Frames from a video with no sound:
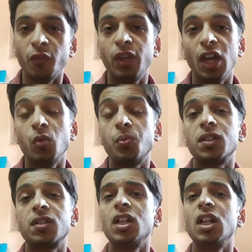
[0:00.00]
we have a
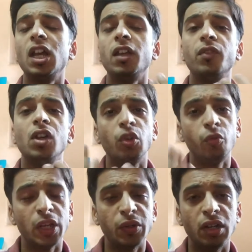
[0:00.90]
personal life,
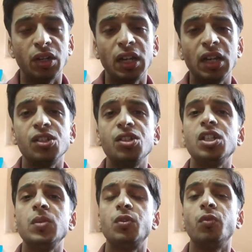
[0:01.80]
we have our
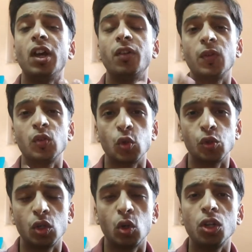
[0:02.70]
relationships, we have our
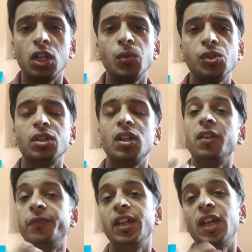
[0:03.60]
social contribution,
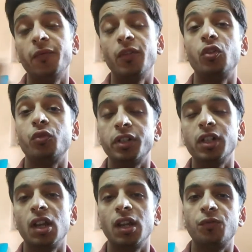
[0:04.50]
and we have our
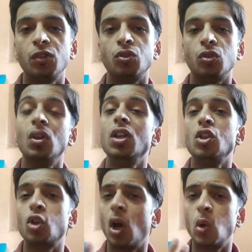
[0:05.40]
work life also.
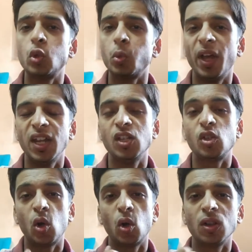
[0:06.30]
So how to manage
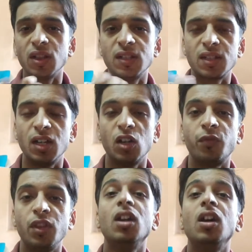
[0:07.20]
all this kind
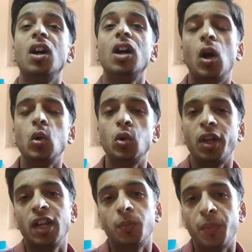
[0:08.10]
of thing, how to
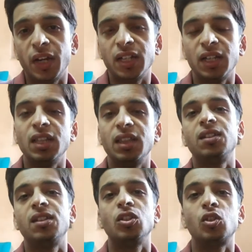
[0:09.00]
get better in
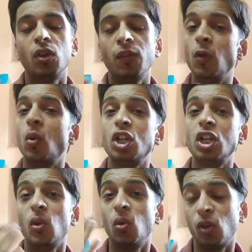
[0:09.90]
this thing. So if you
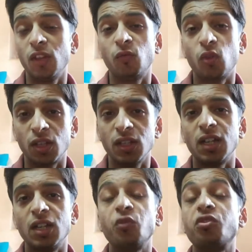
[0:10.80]
wanted to looking for this
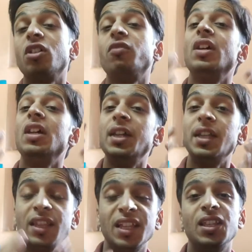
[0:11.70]
kind of stuff,
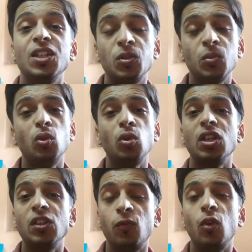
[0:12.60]
then this book
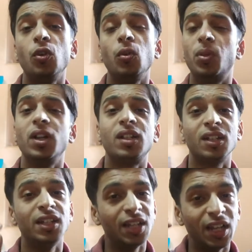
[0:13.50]
is for you. But
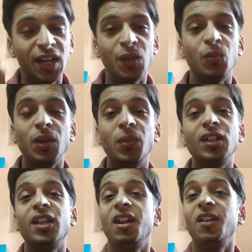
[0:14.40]
let me
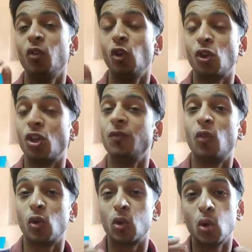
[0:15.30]
repeat that, if you are looking
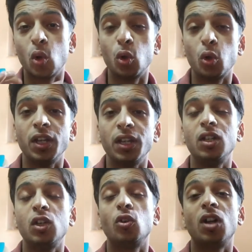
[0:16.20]
for goal
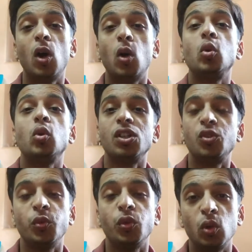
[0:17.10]
oriented, or how to
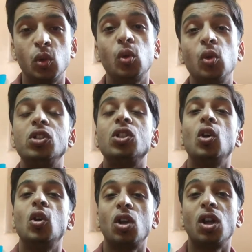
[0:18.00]
achieve your goals,
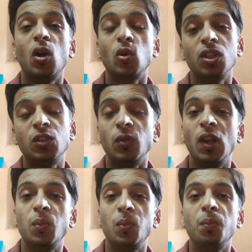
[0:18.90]
or how this
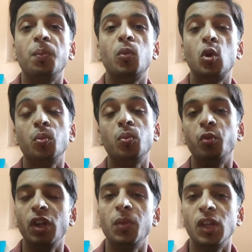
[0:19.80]
book
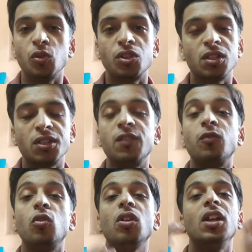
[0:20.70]
will make you
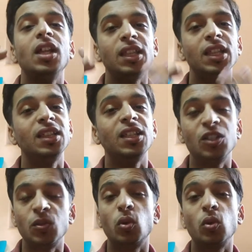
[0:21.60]
successful, then
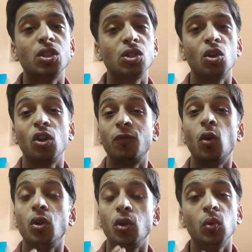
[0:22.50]
this book is not
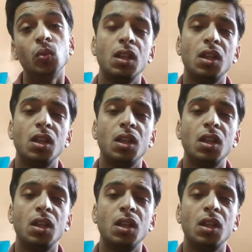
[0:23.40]
for you.